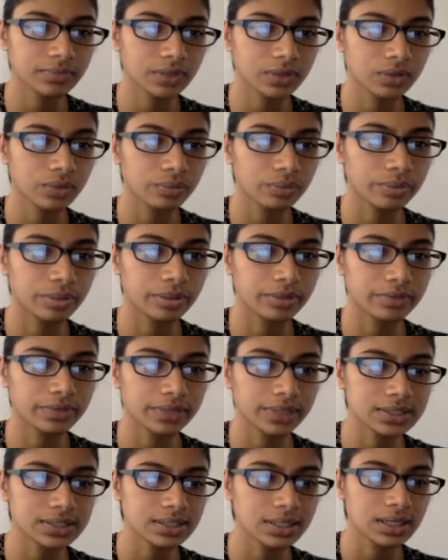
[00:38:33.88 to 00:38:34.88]
Oh,
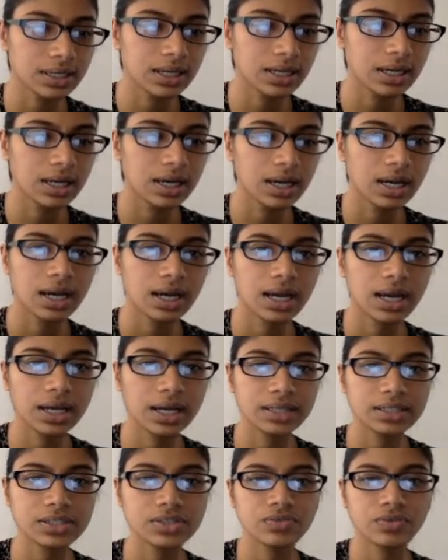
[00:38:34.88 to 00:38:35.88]
perfect.
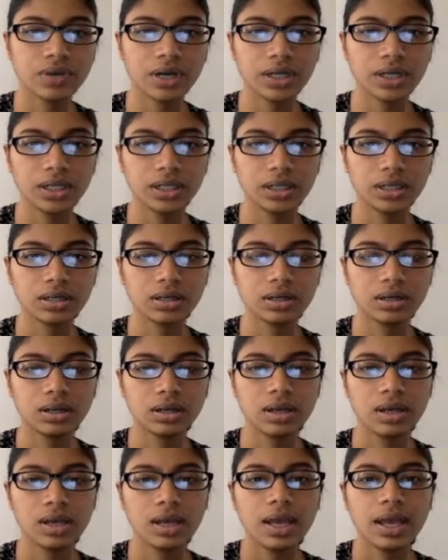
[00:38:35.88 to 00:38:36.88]
Hide is right here.
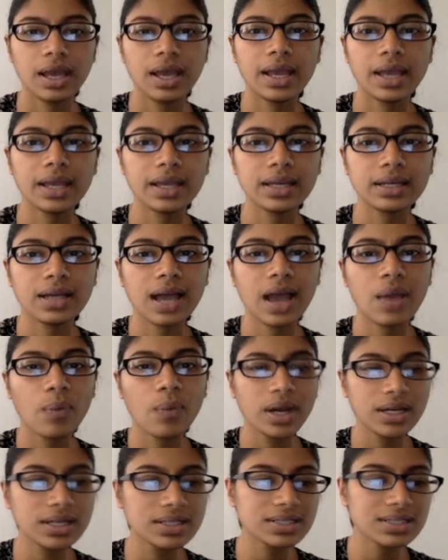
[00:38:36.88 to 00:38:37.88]
And I
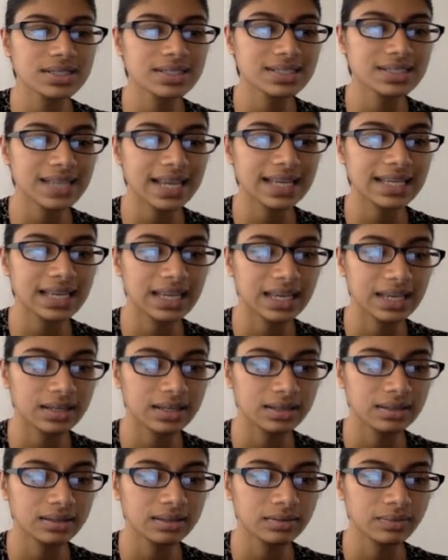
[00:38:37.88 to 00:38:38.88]
want it to stay
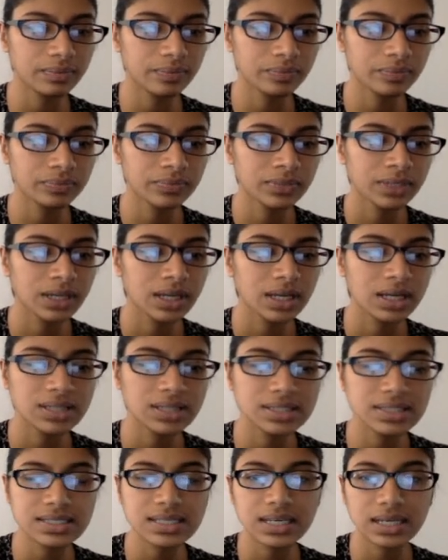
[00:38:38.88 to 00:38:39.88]
hidden
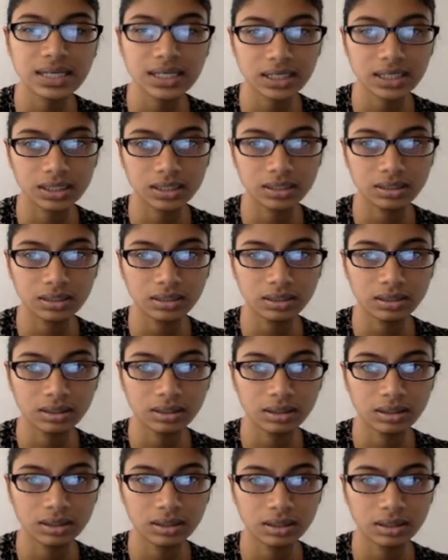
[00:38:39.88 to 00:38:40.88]
until
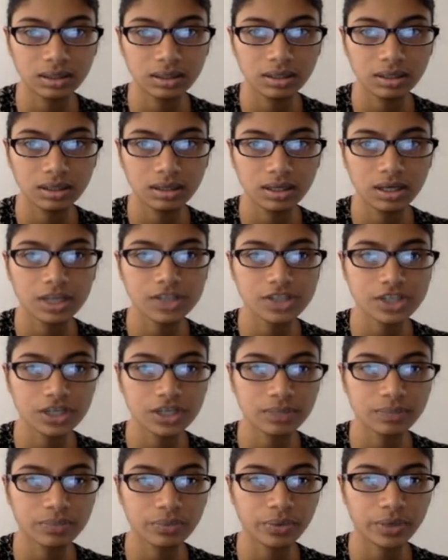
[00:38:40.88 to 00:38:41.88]
a
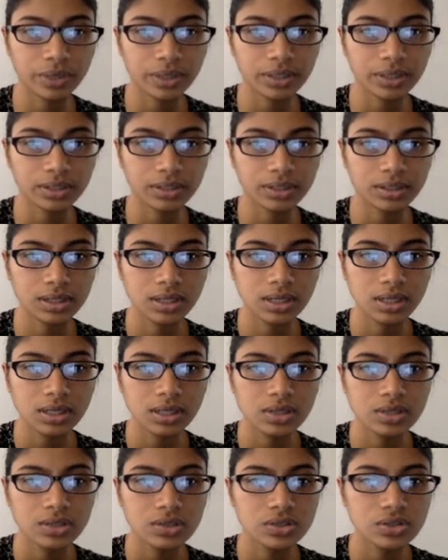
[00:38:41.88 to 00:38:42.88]
certain point.
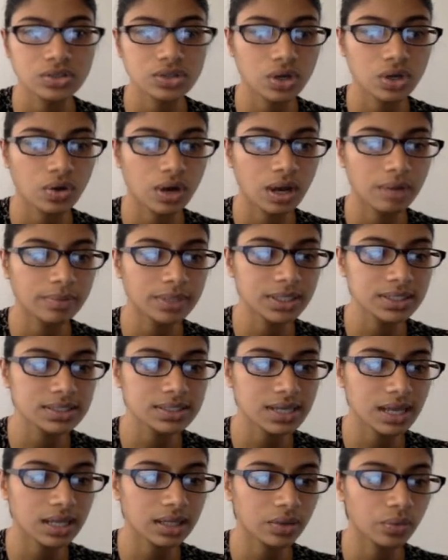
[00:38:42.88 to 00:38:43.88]
So I'm going to
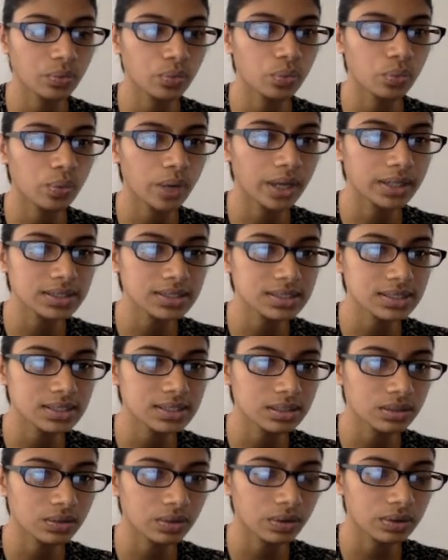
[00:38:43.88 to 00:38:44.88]
tell it when
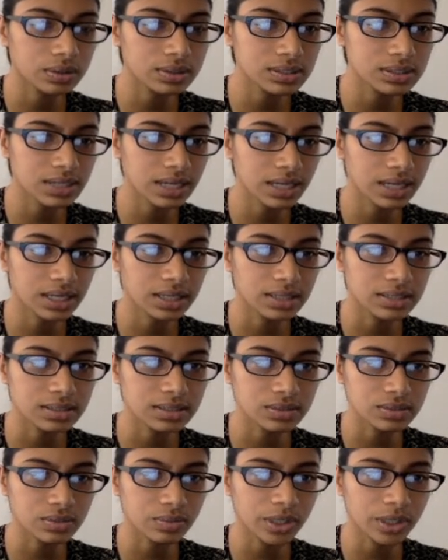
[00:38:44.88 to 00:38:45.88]
to stay hidden
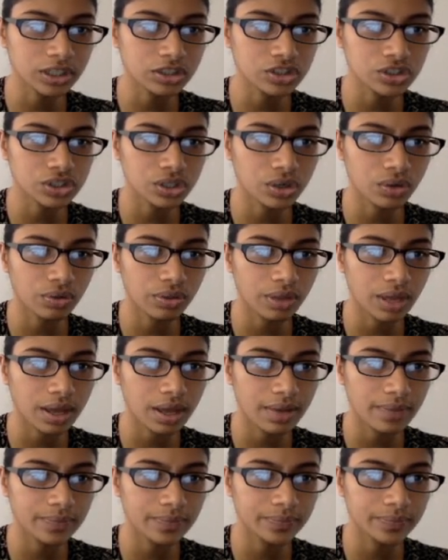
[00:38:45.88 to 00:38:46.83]
until. So I'm going to control that.